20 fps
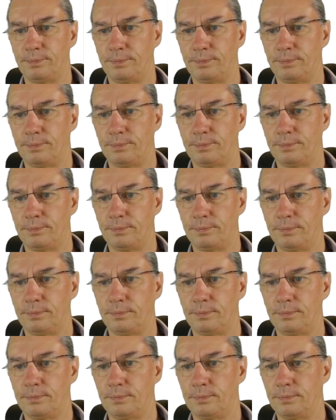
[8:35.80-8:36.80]

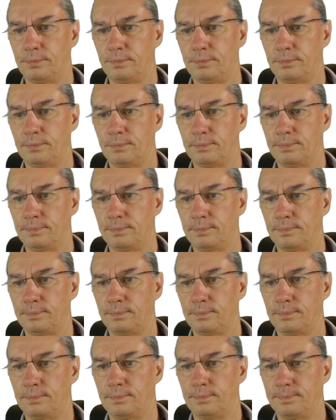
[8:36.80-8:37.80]

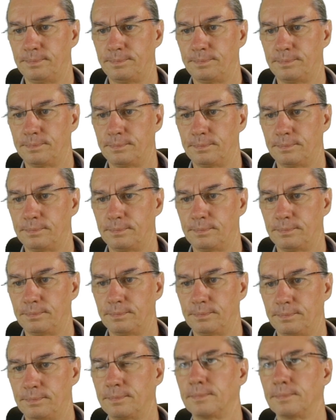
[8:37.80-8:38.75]
No one is speaking in this clip.